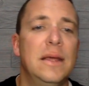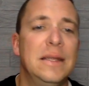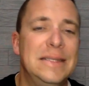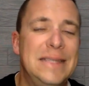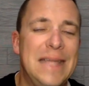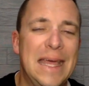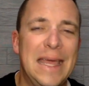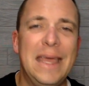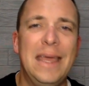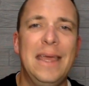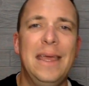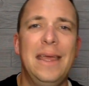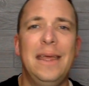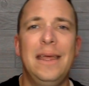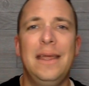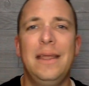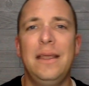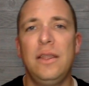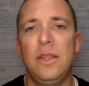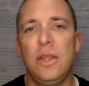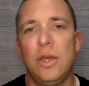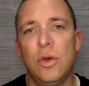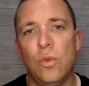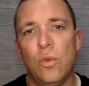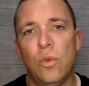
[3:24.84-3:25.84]

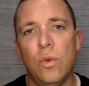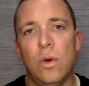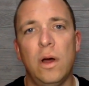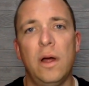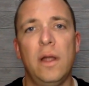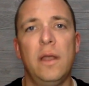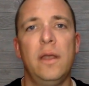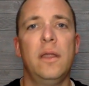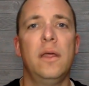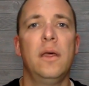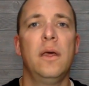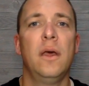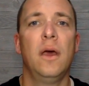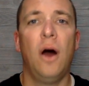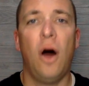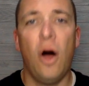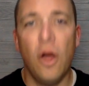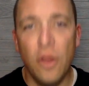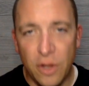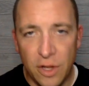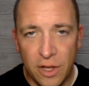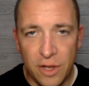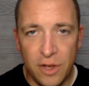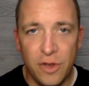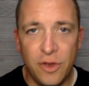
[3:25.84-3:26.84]
Dan, you won. All
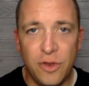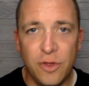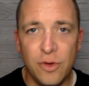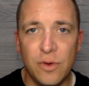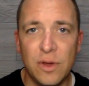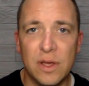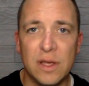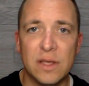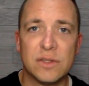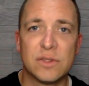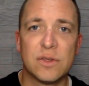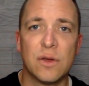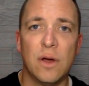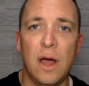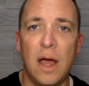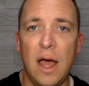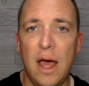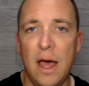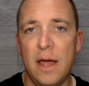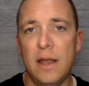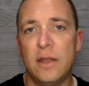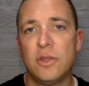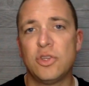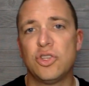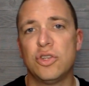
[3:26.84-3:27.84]
you need to do is go
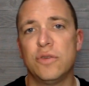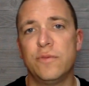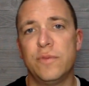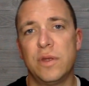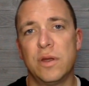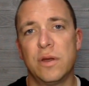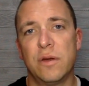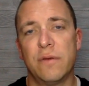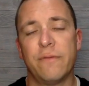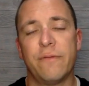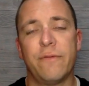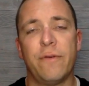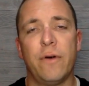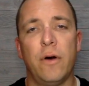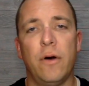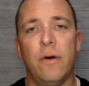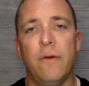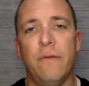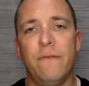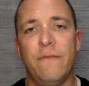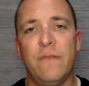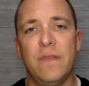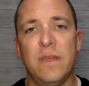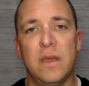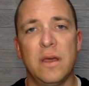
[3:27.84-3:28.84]
ahead, shoot me your info
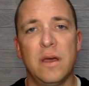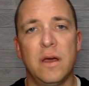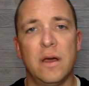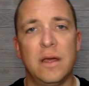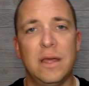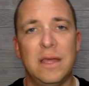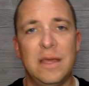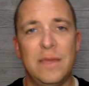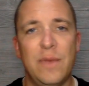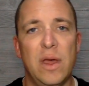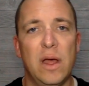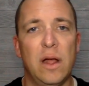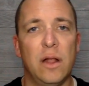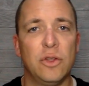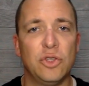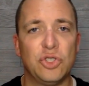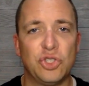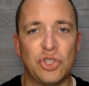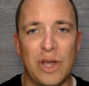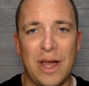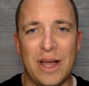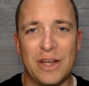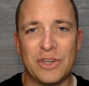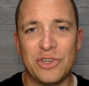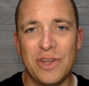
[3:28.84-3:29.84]
via email,
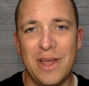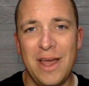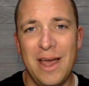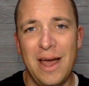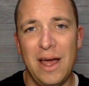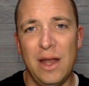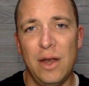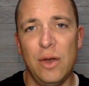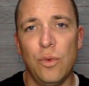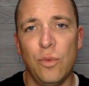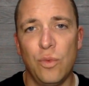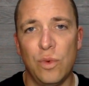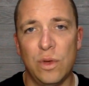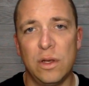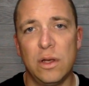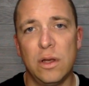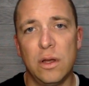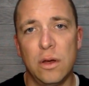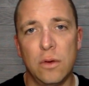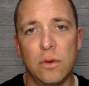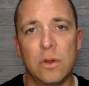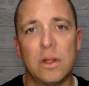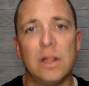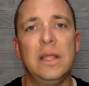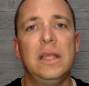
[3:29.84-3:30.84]
josh at
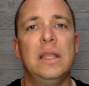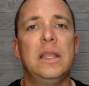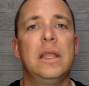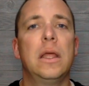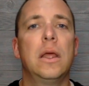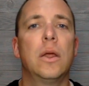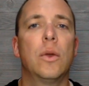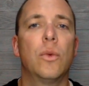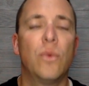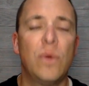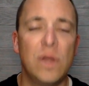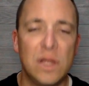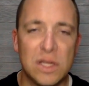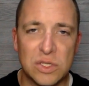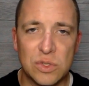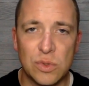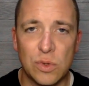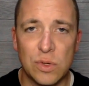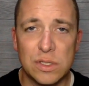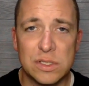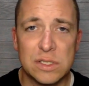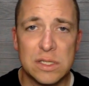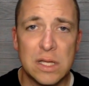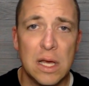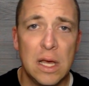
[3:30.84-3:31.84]
window cleaning
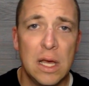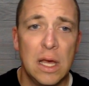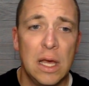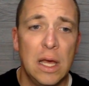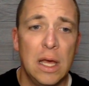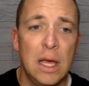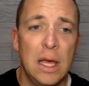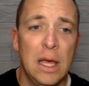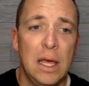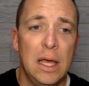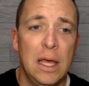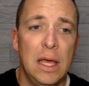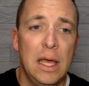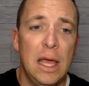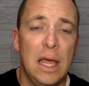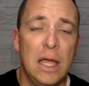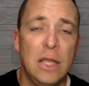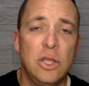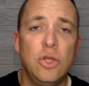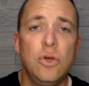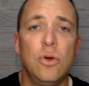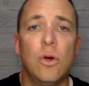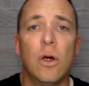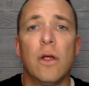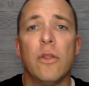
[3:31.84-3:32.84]
resource,
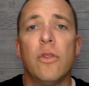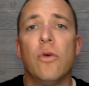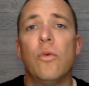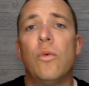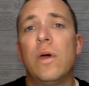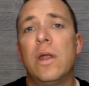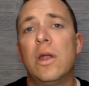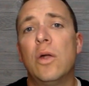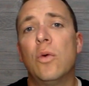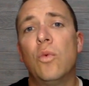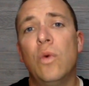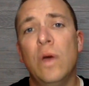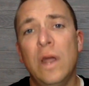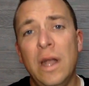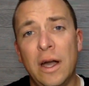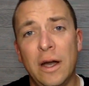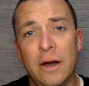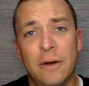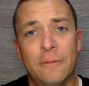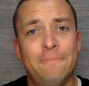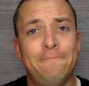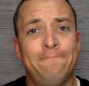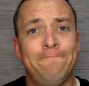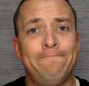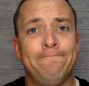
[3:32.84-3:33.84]
and you are the winner winner.